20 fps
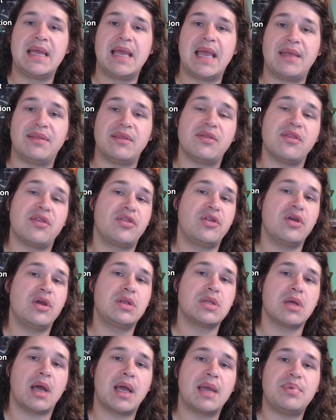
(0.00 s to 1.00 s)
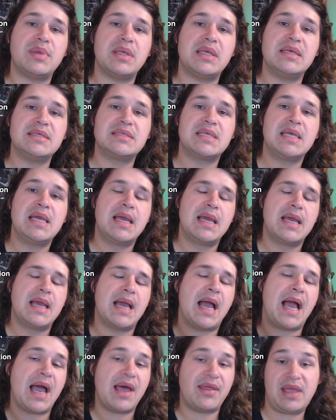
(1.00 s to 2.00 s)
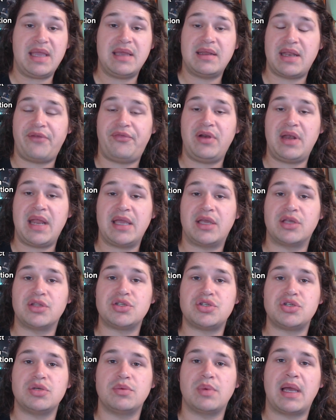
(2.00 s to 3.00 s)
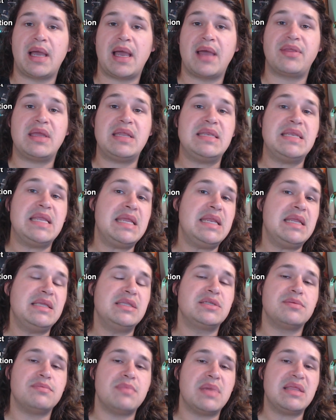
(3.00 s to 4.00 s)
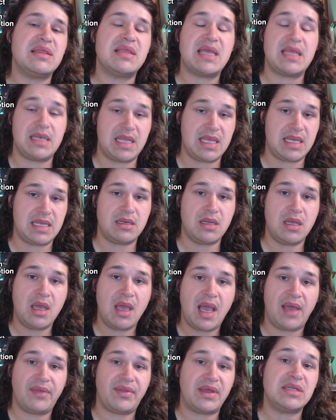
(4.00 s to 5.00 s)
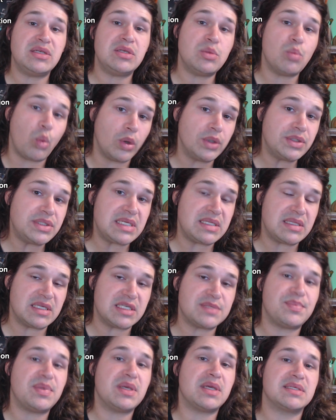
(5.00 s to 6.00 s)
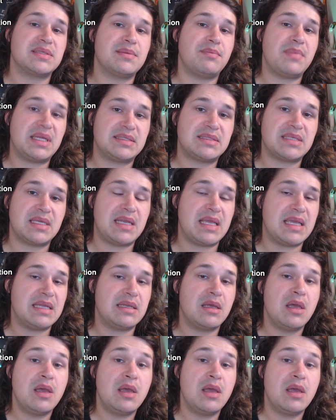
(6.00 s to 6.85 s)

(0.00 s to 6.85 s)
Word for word: And then the third type is are they an everyday consumer? Are they needing to meet their need? Are they wanting this because it meets their need?